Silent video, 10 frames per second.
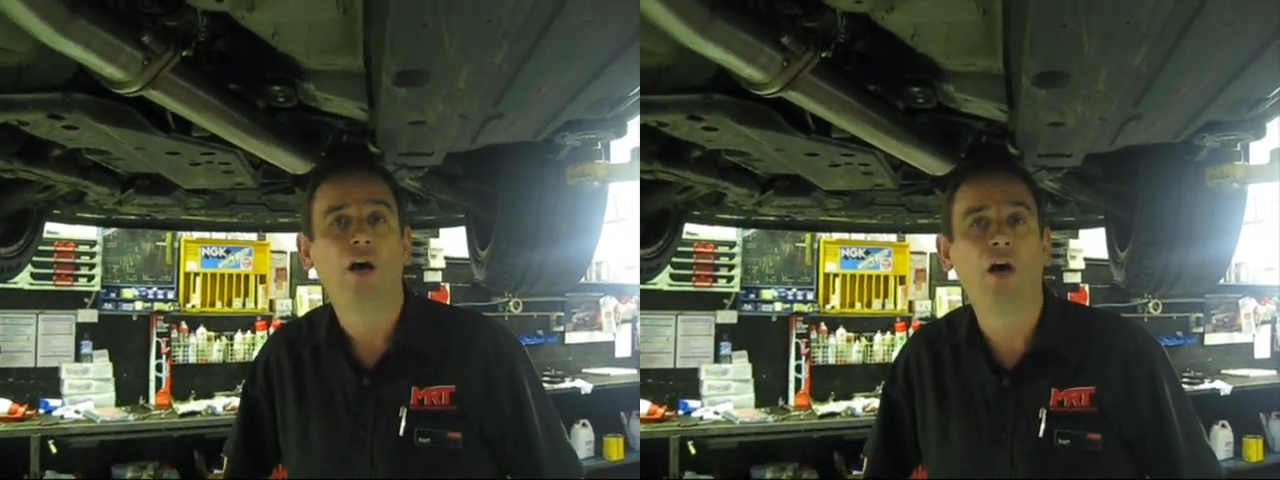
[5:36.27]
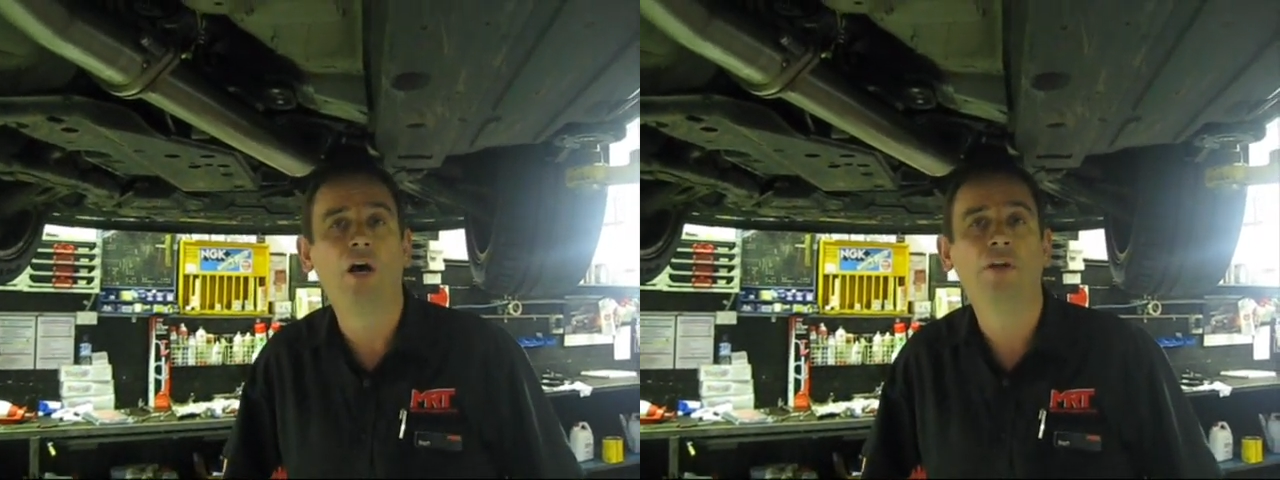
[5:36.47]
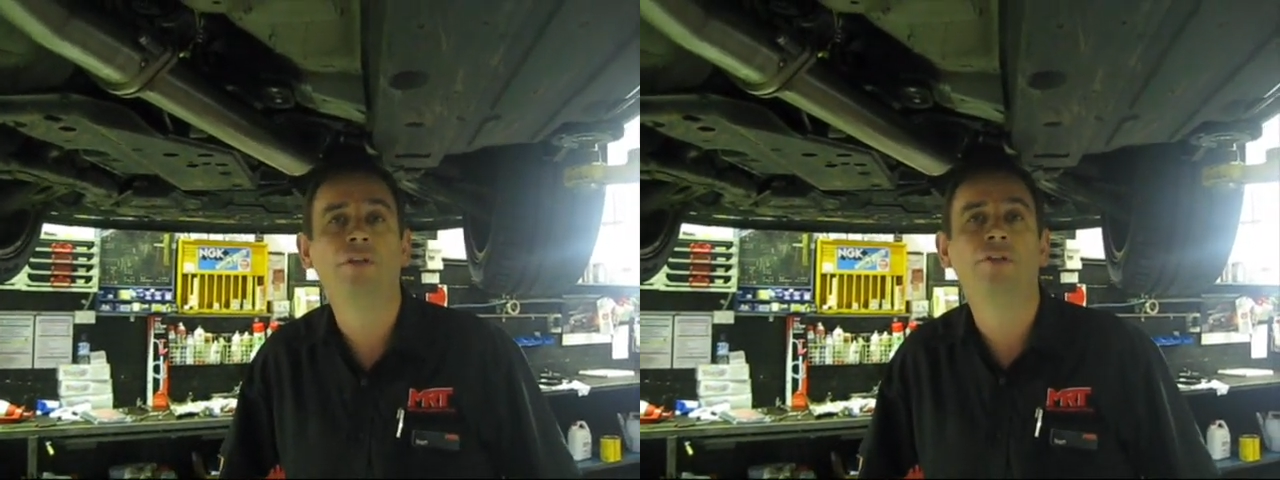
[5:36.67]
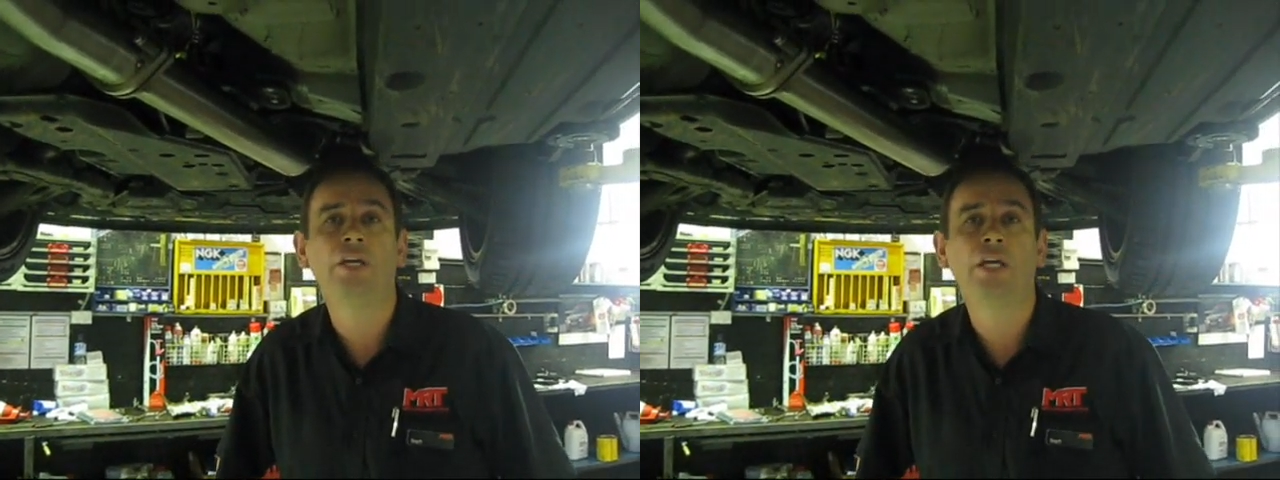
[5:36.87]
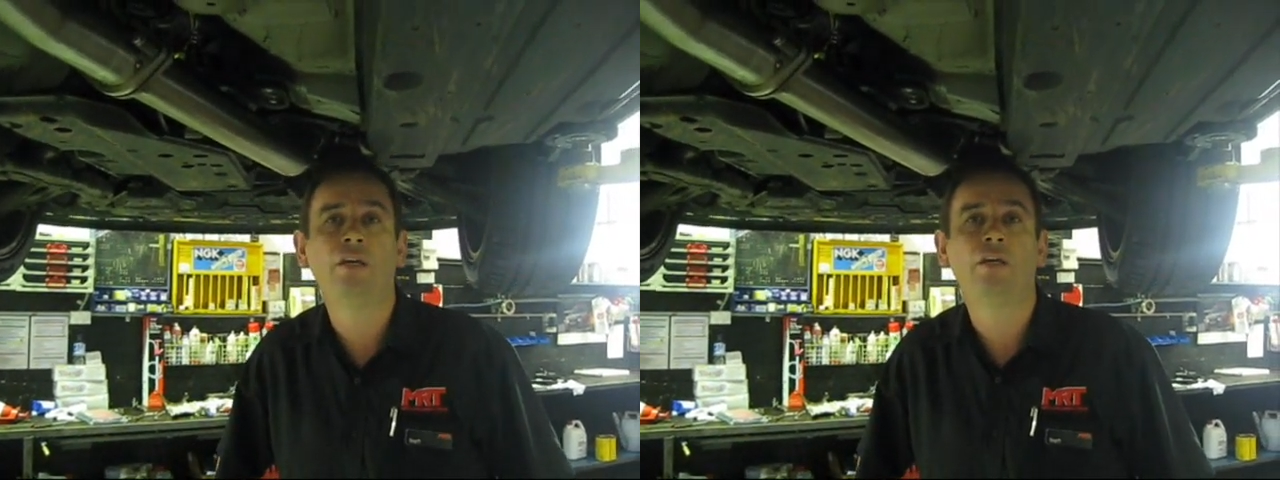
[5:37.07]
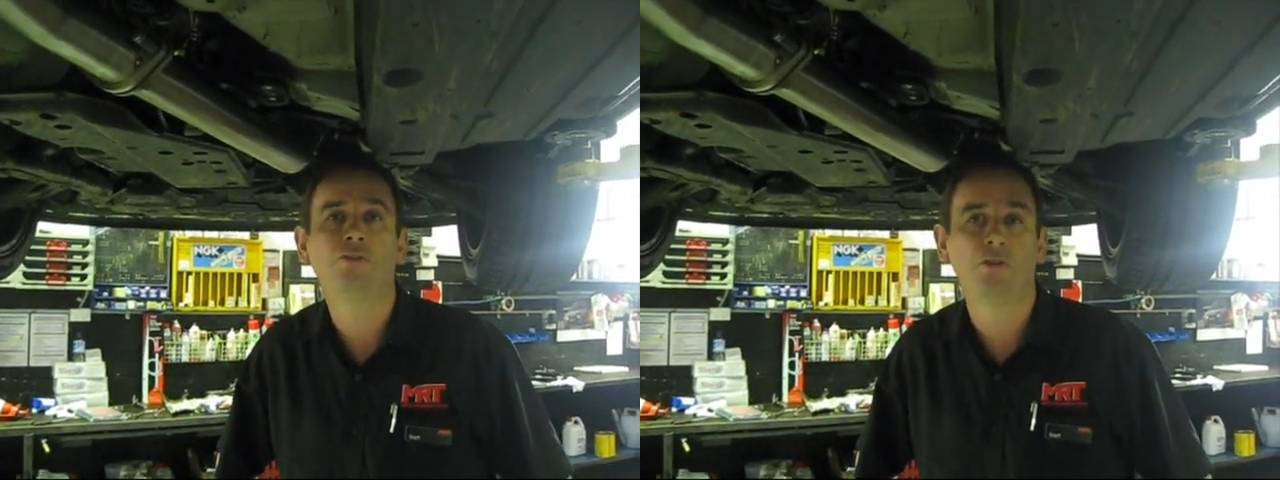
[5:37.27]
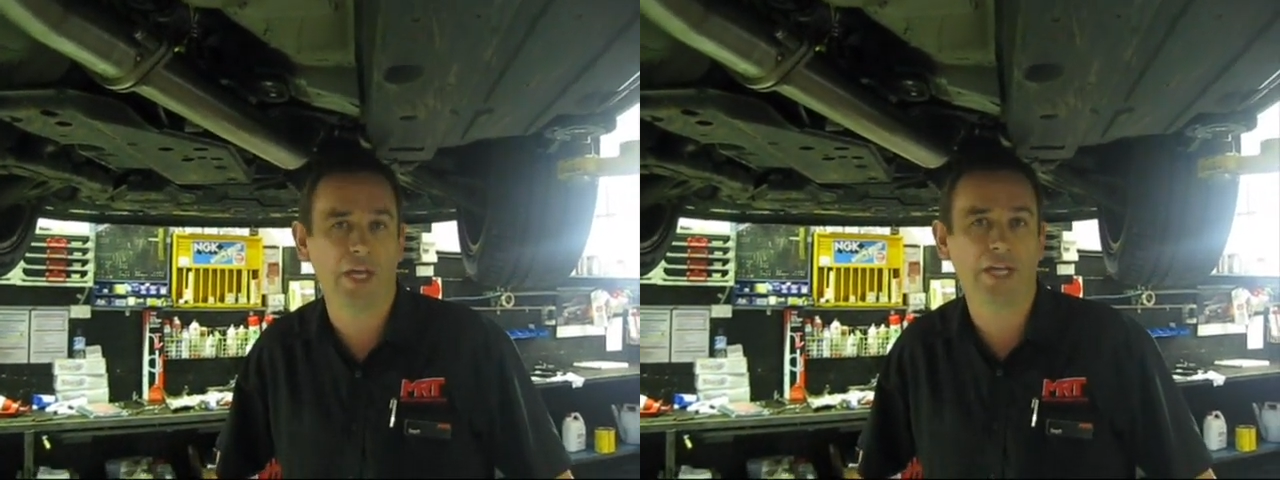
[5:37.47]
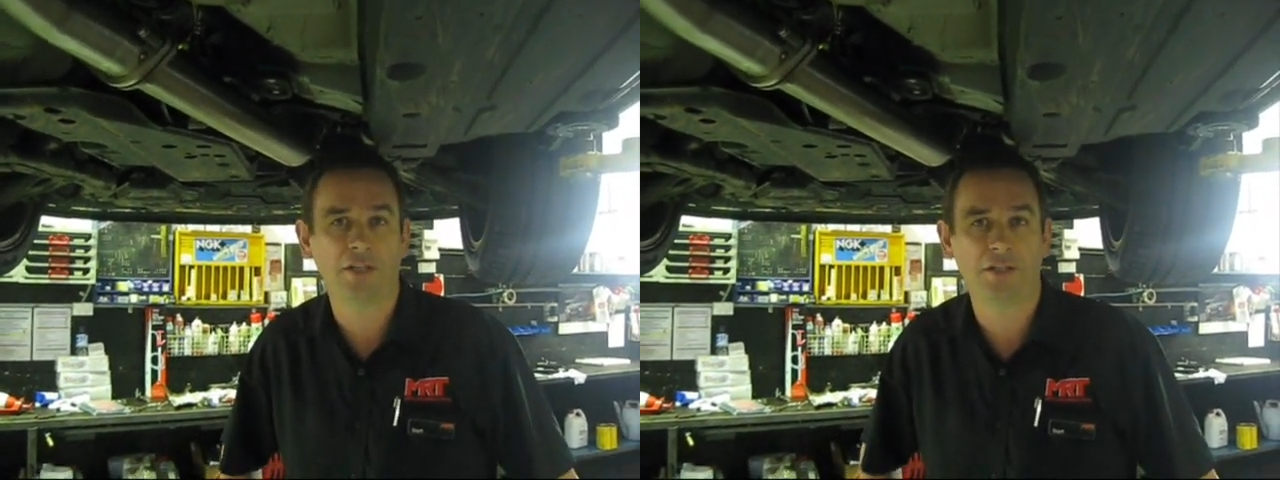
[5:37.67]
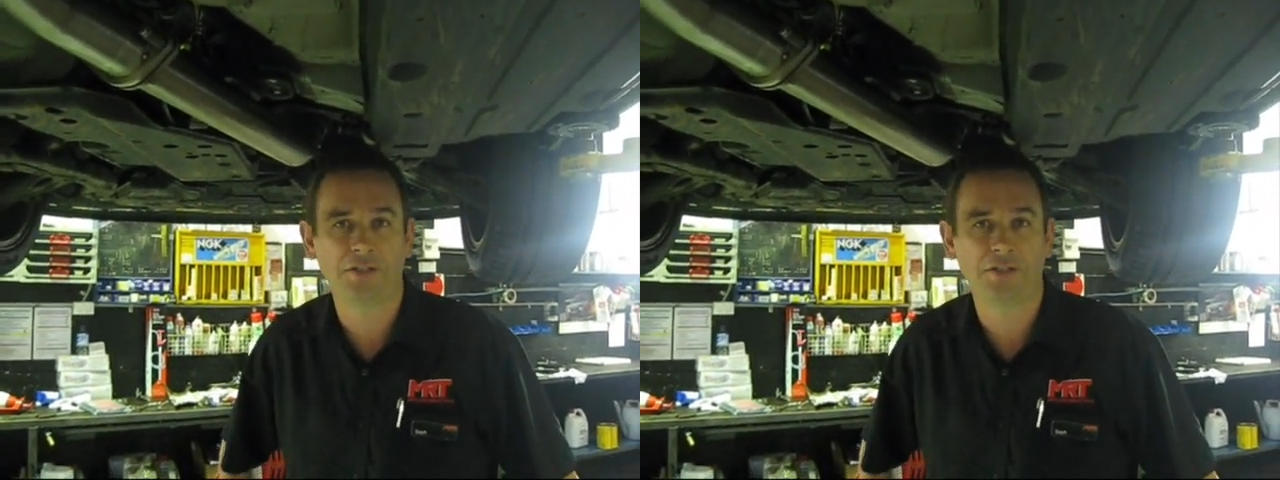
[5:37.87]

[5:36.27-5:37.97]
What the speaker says: on the 2007